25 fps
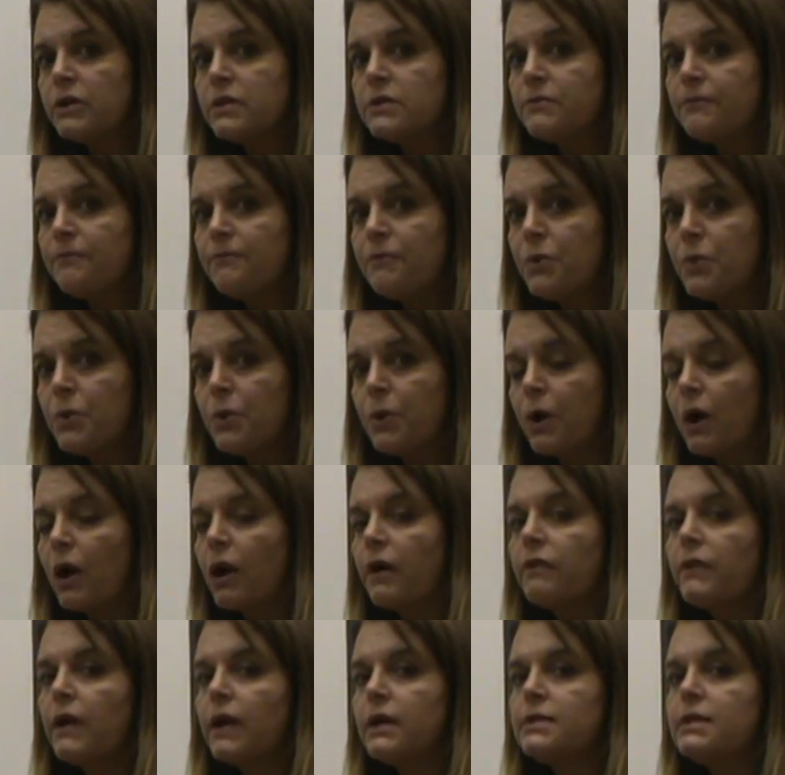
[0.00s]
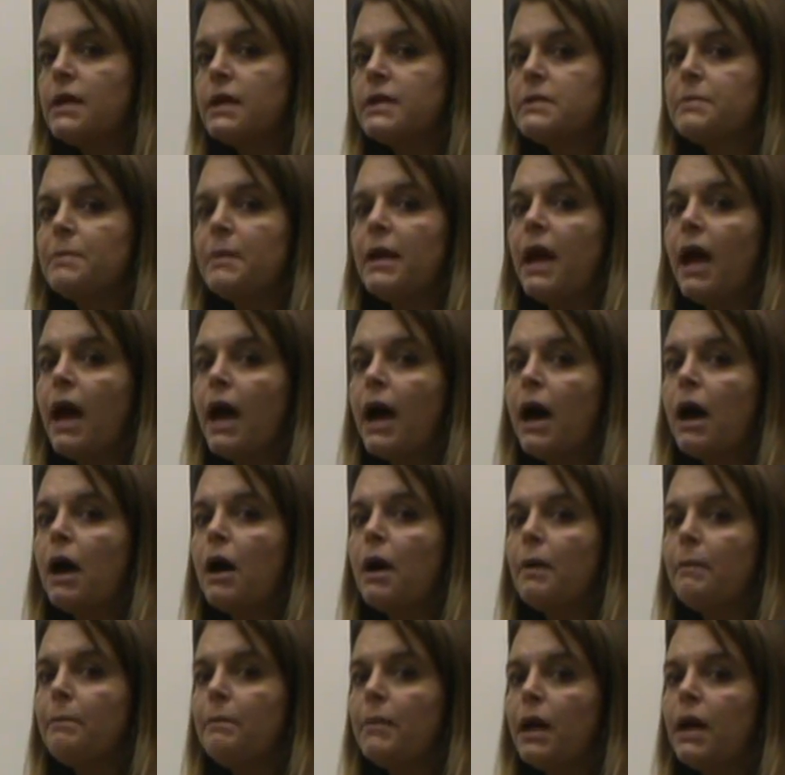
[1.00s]
is 4. That tells me
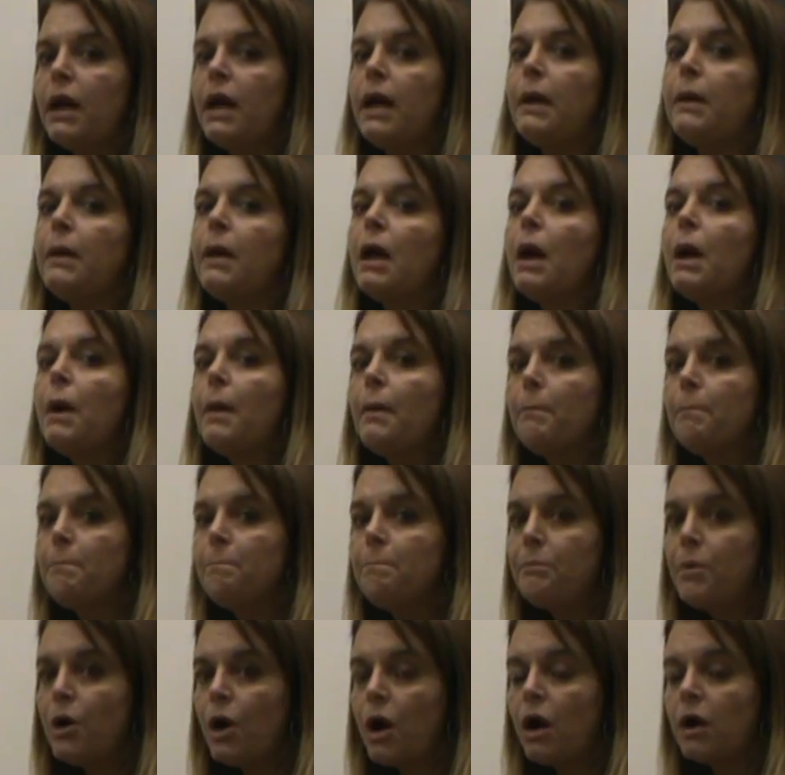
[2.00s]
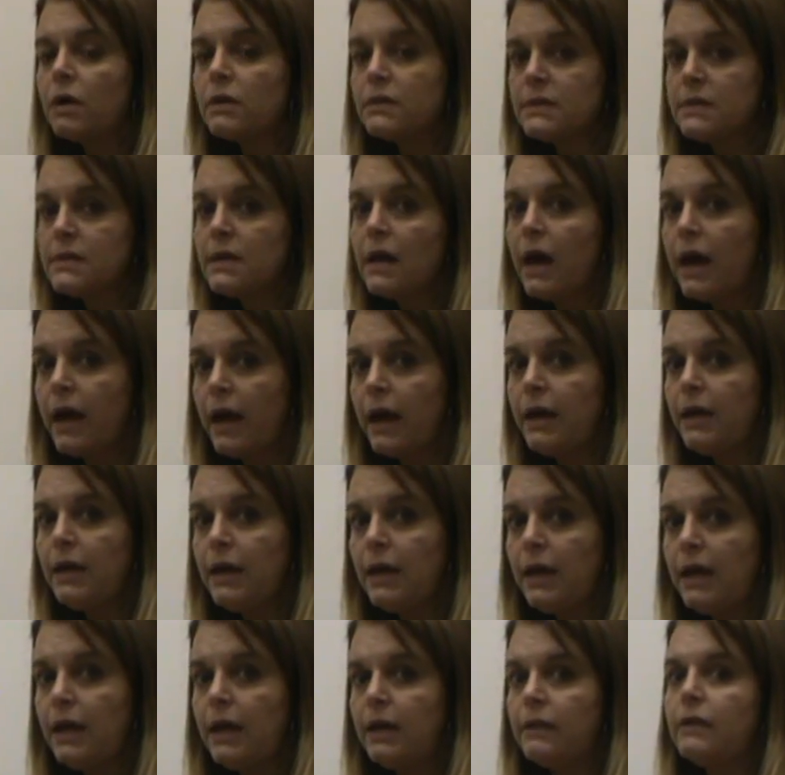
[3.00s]
how many parts I
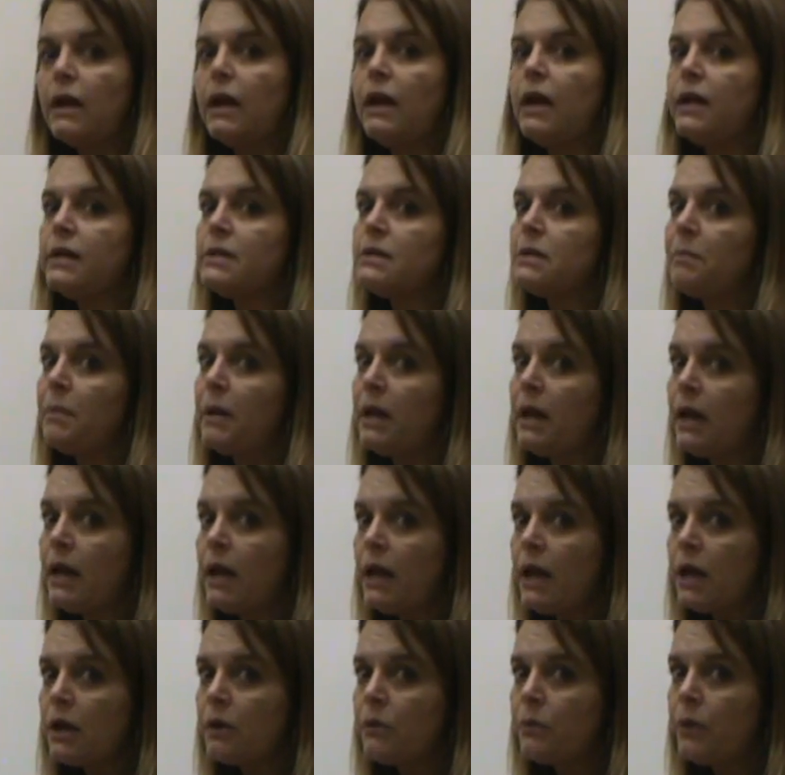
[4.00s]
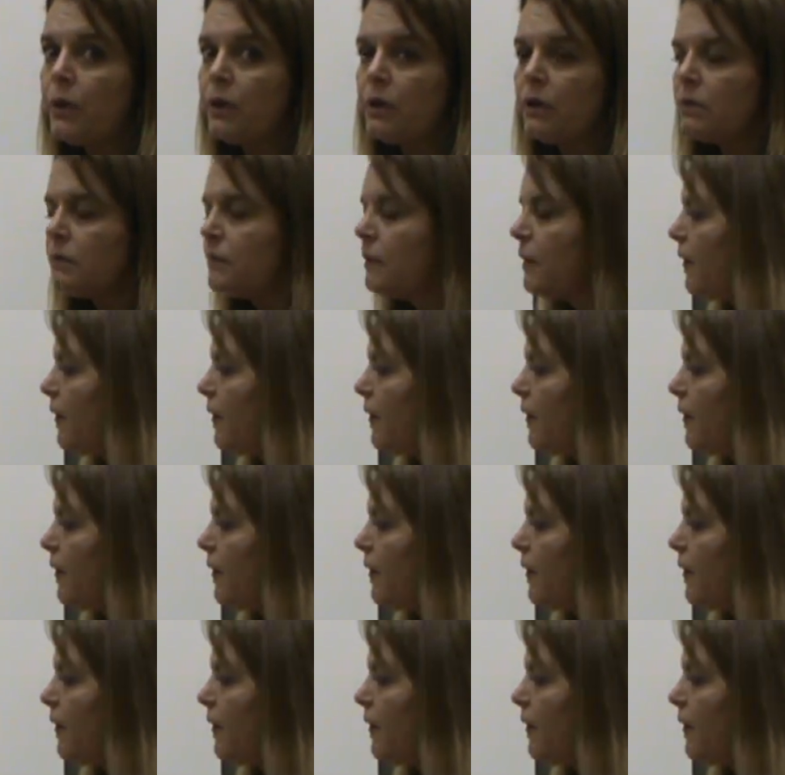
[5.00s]
need. They need to be equal.